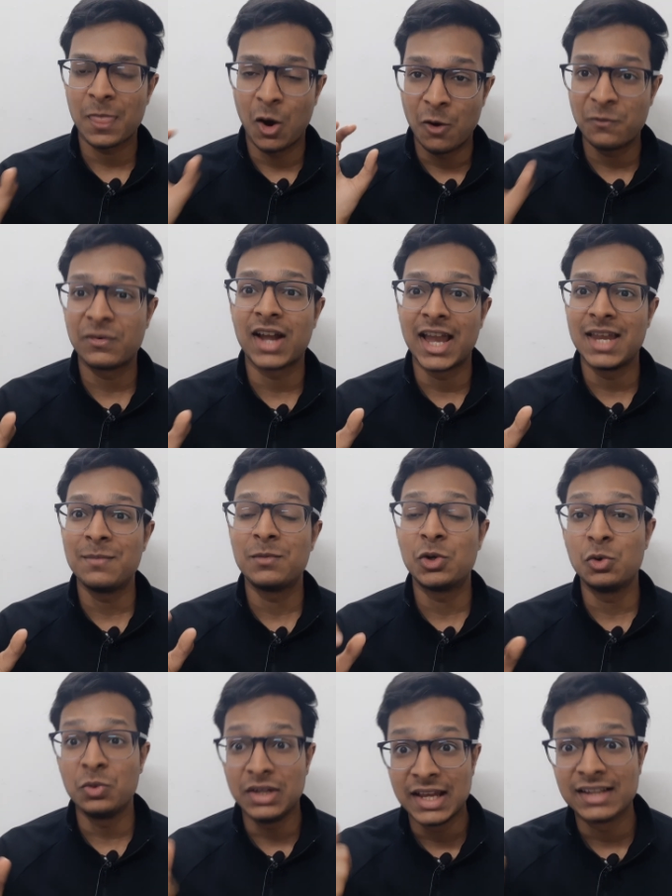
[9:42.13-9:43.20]
of time
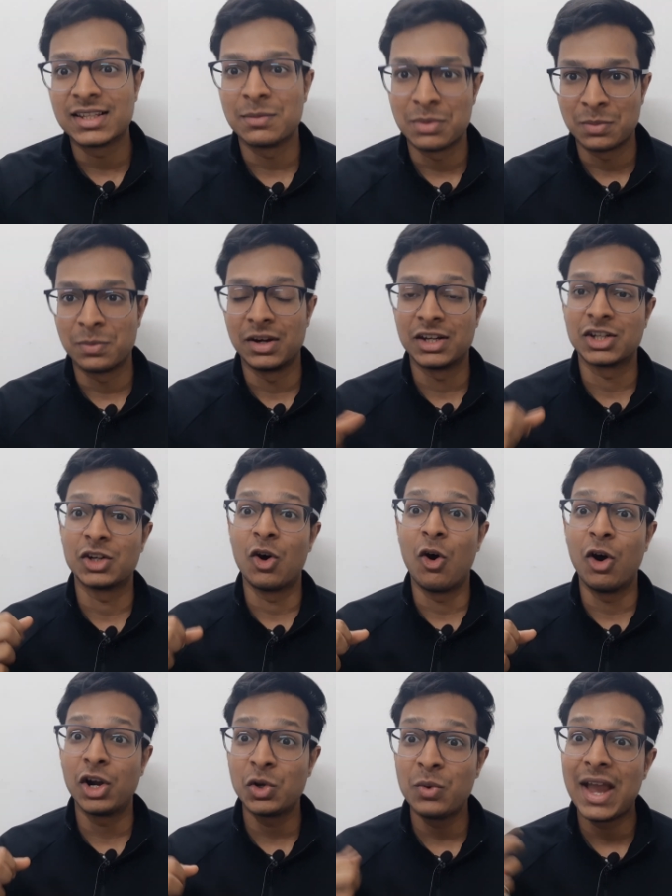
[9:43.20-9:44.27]
to DSA preparation
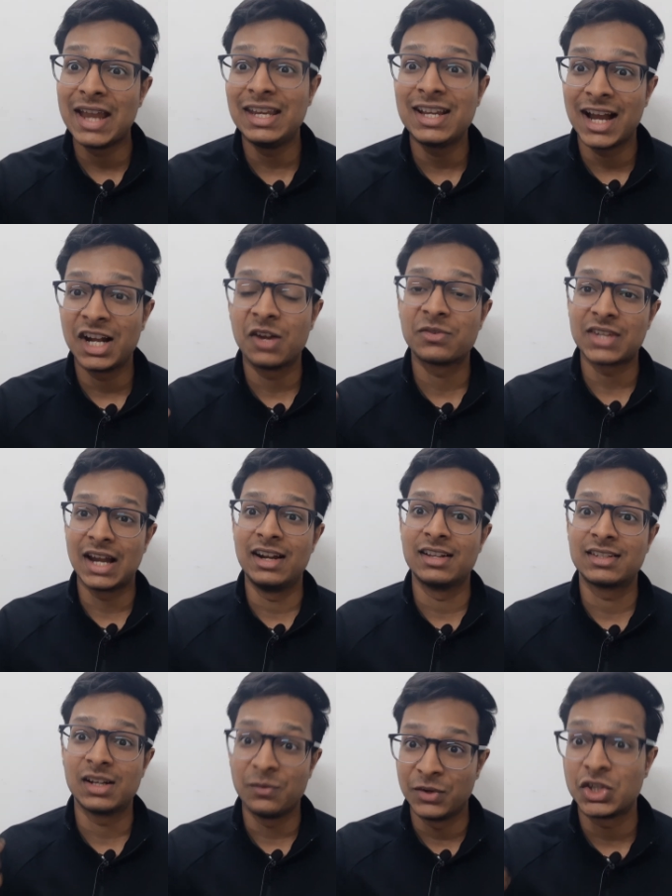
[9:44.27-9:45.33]
or to any kind of side
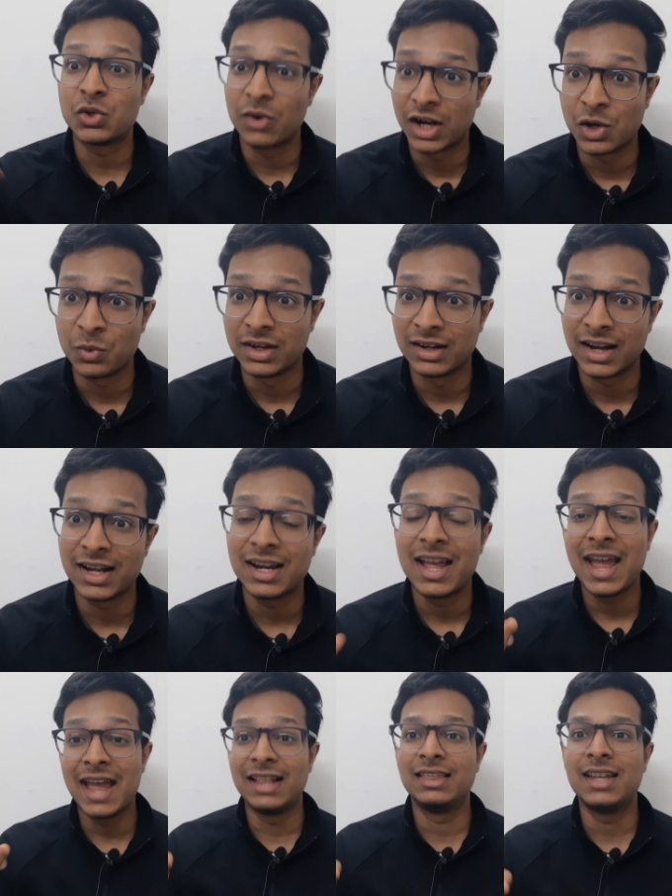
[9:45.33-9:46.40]
hustle which you are doing, right?
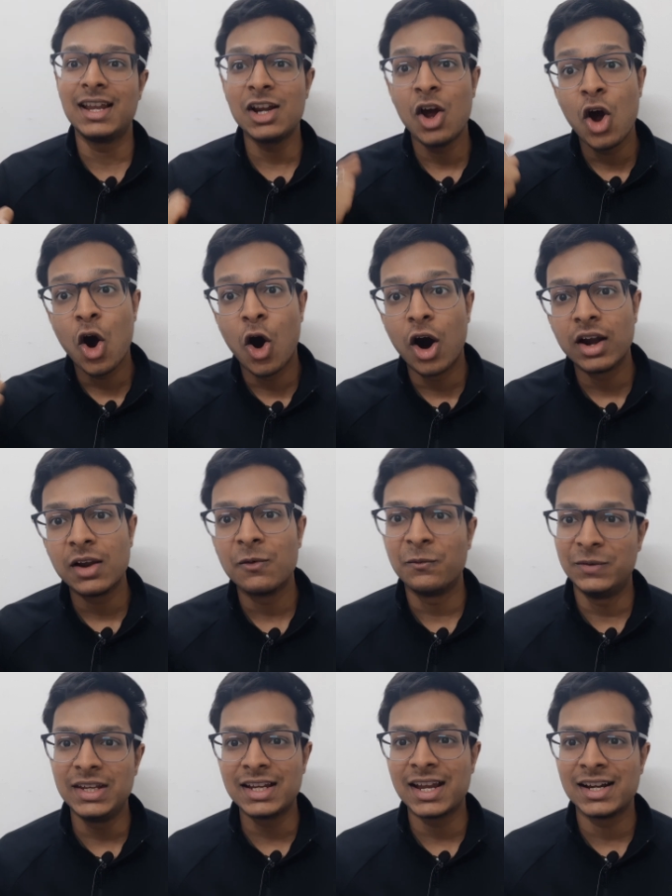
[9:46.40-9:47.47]
And then
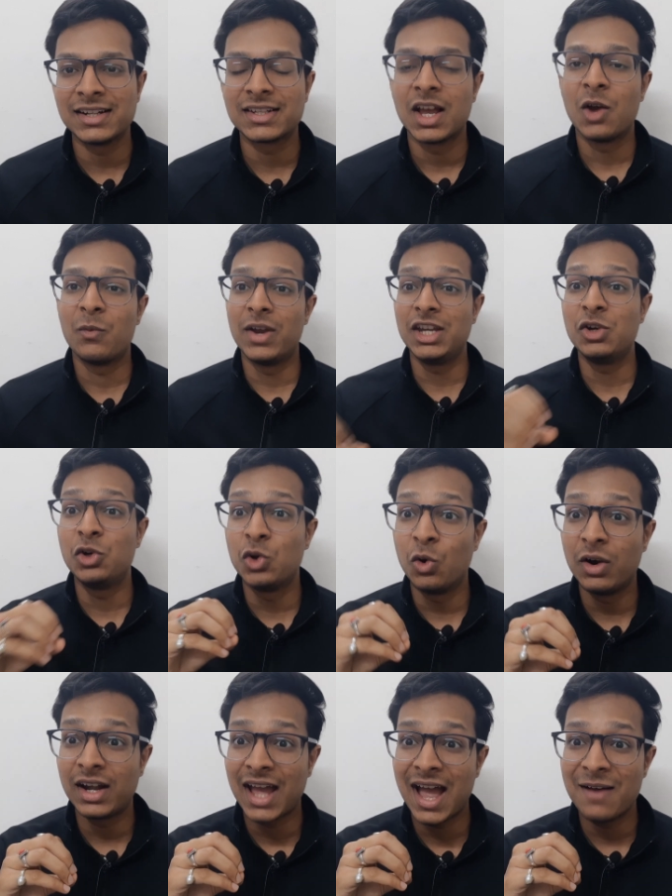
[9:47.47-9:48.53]
on weekends, when you
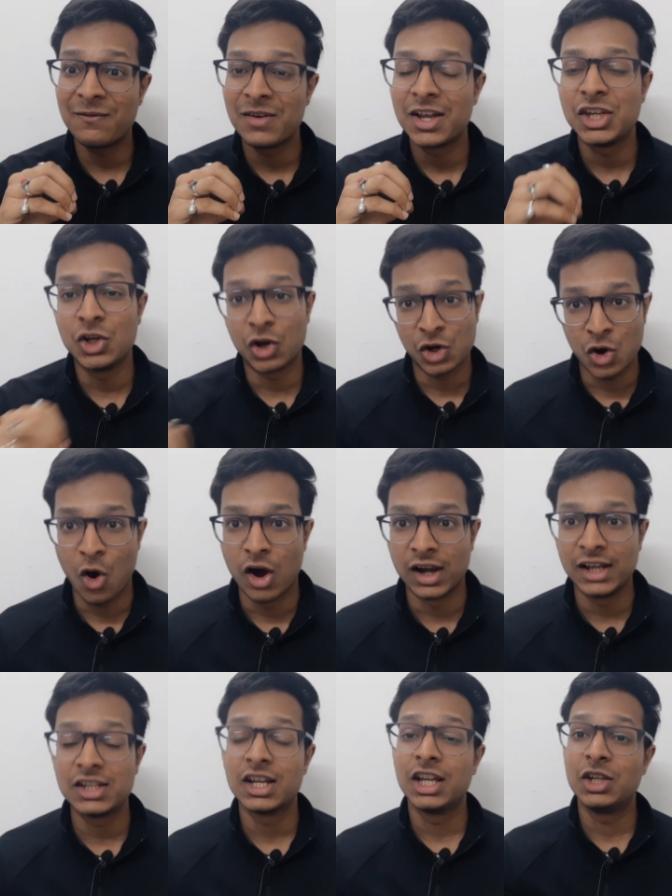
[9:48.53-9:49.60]
don't have your
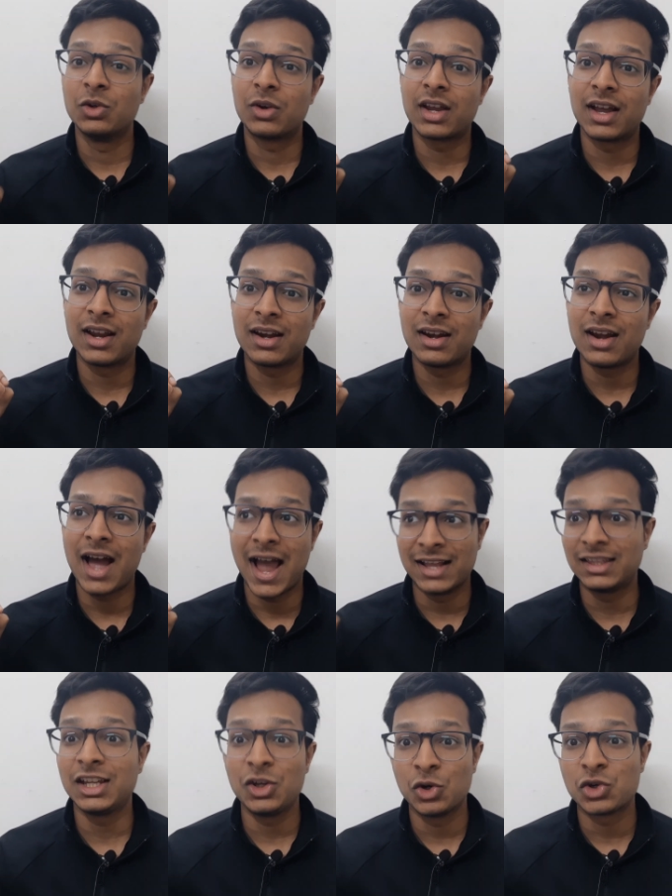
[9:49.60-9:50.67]
college, you can, I
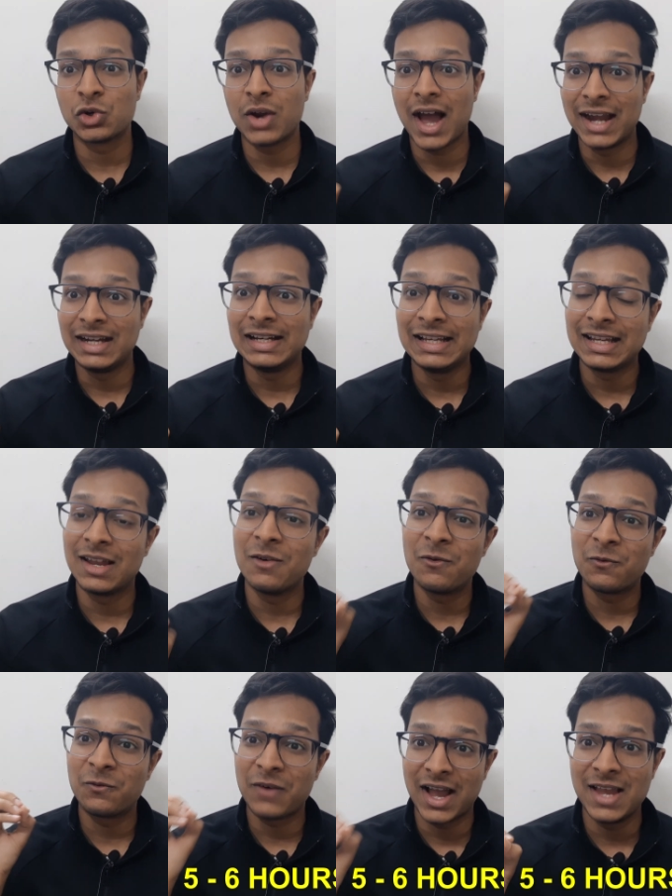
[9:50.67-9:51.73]
think you should ideally give
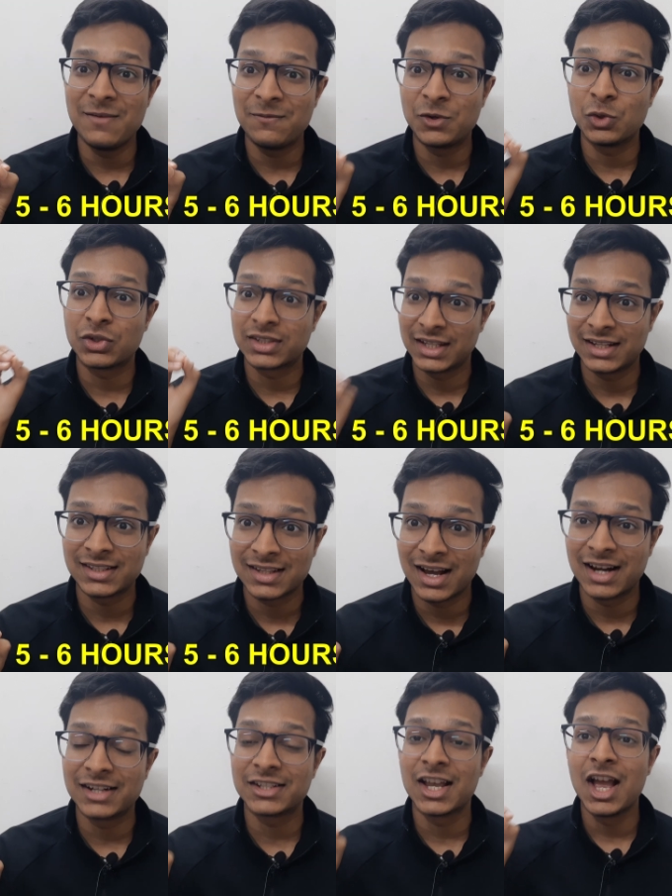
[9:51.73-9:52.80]
5 to 6
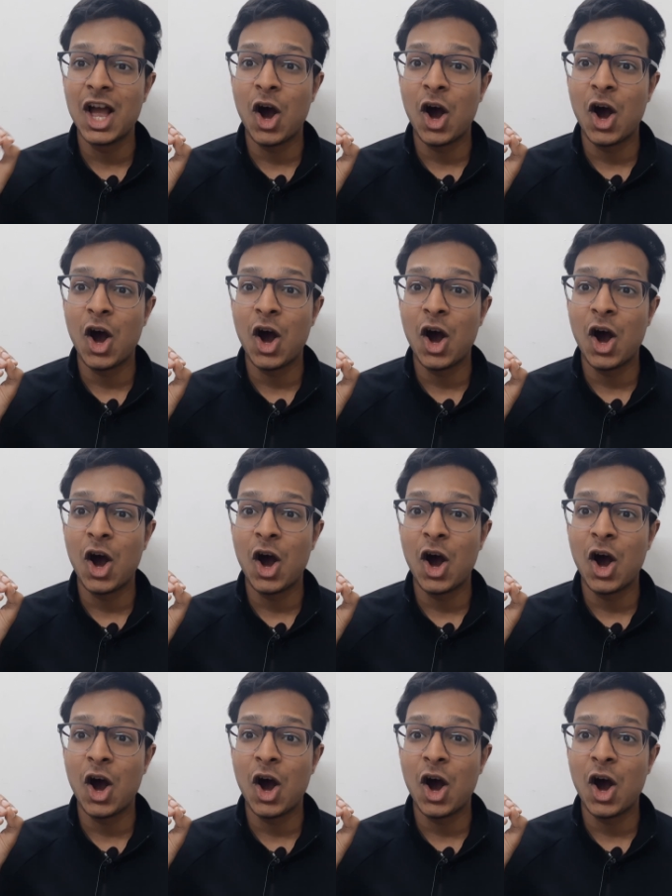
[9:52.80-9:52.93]
hours